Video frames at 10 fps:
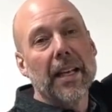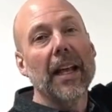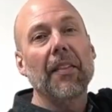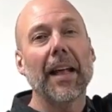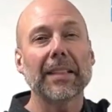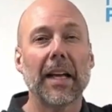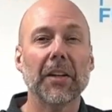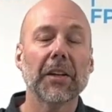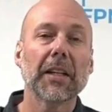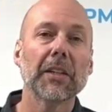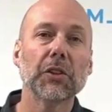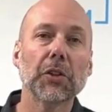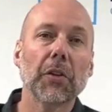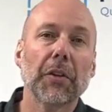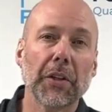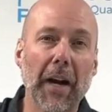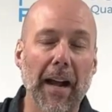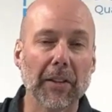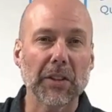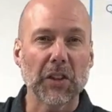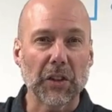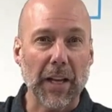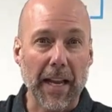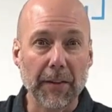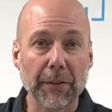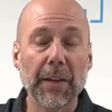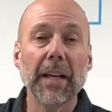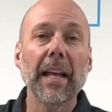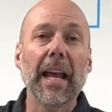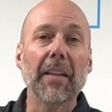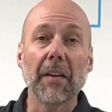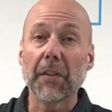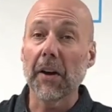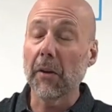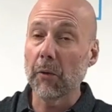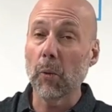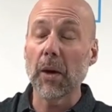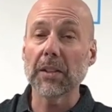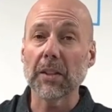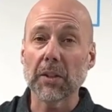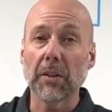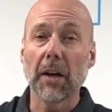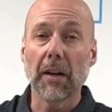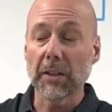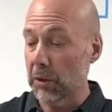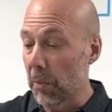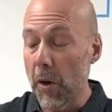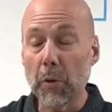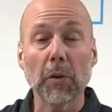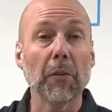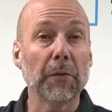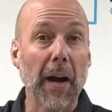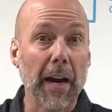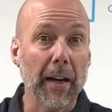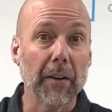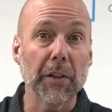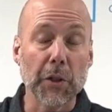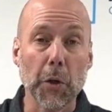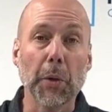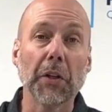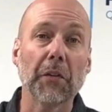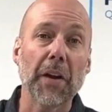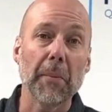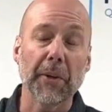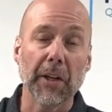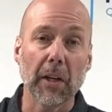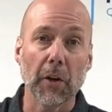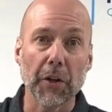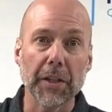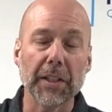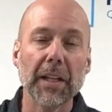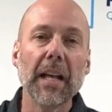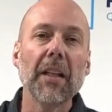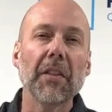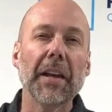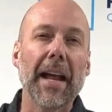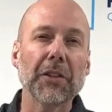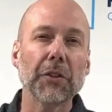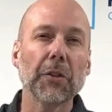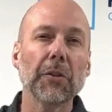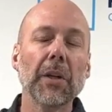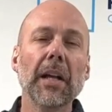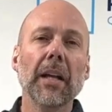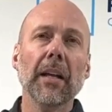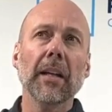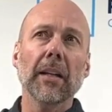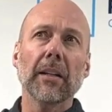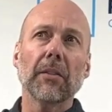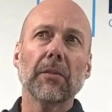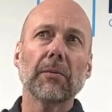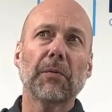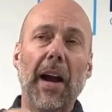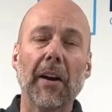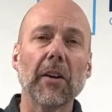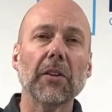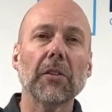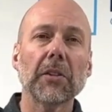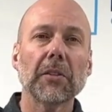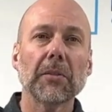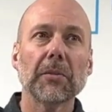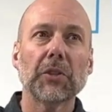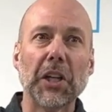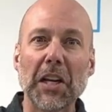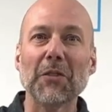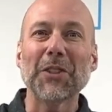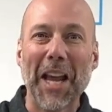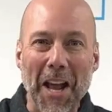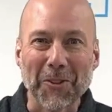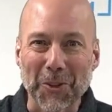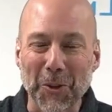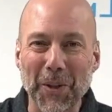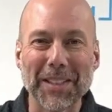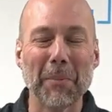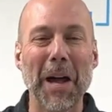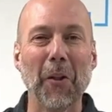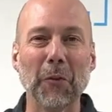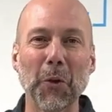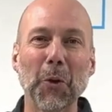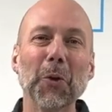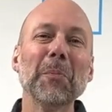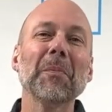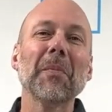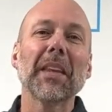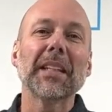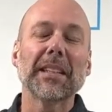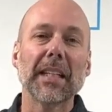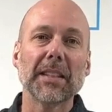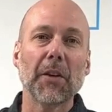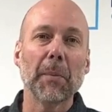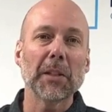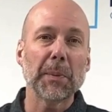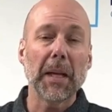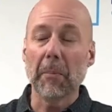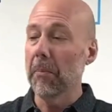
That's how you're going to ensure that your house is safe, and if there ever was a smoke or a fire, that you and your family are alerted. The National Fire Chiefs Council, that's a mouthful, says that there must be a